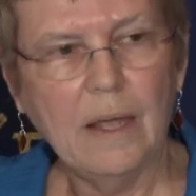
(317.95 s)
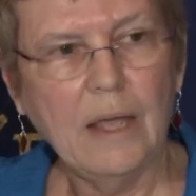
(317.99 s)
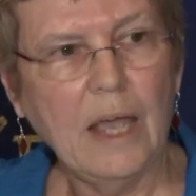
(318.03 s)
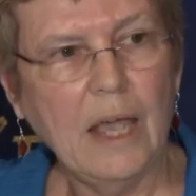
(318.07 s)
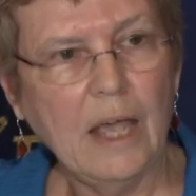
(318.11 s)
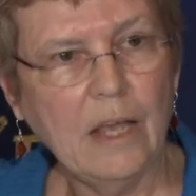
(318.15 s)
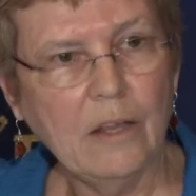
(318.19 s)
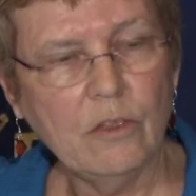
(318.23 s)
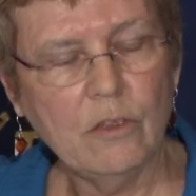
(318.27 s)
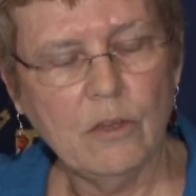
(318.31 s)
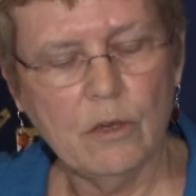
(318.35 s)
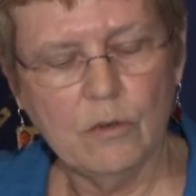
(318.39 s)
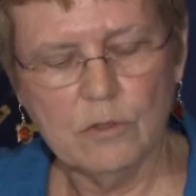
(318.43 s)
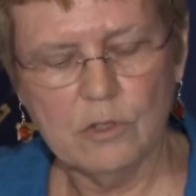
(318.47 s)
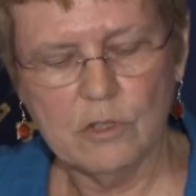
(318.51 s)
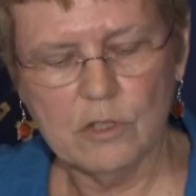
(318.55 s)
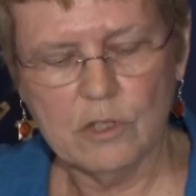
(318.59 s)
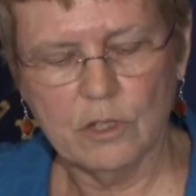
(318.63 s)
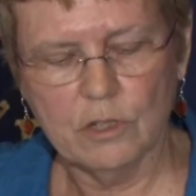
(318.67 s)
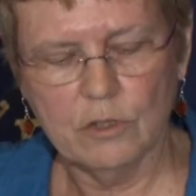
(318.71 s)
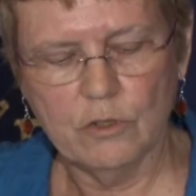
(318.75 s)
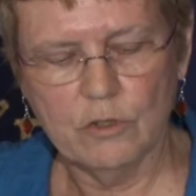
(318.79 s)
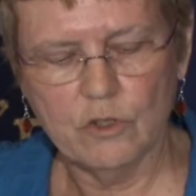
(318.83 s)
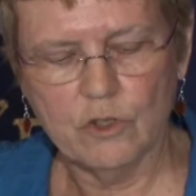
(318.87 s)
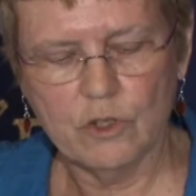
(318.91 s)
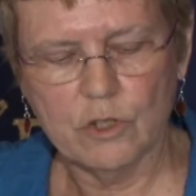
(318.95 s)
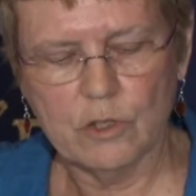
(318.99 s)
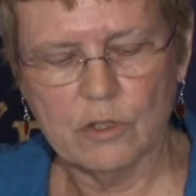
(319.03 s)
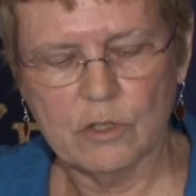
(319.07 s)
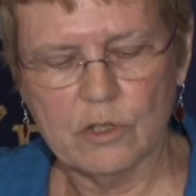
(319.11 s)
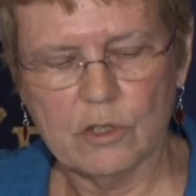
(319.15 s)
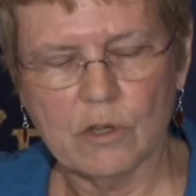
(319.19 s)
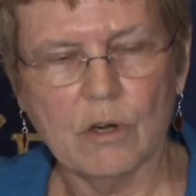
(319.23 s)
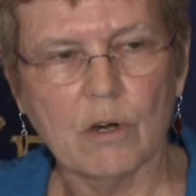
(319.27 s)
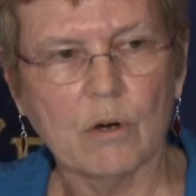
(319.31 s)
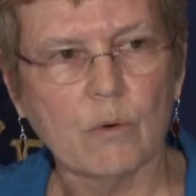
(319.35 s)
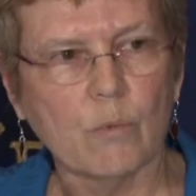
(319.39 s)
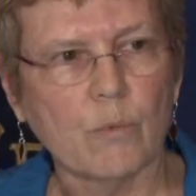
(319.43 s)
And those solutions
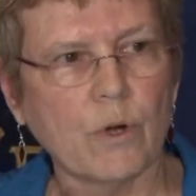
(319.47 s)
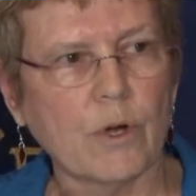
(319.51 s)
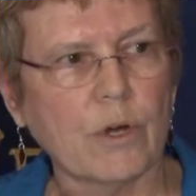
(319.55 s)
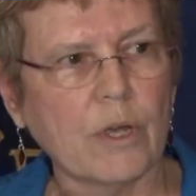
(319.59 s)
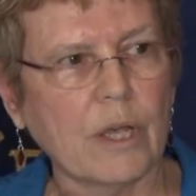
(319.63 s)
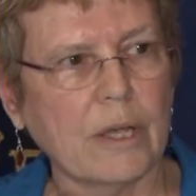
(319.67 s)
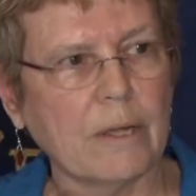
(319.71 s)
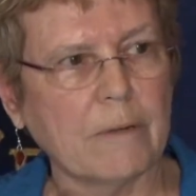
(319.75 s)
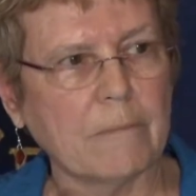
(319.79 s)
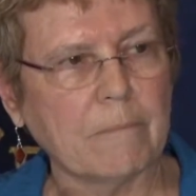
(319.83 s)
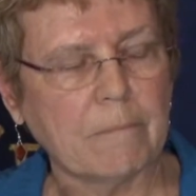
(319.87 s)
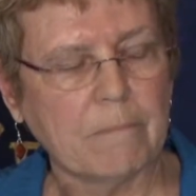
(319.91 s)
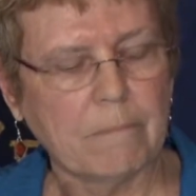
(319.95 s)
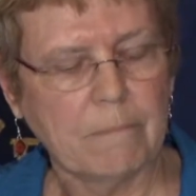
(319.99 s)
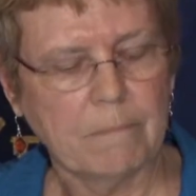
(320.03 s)
are working.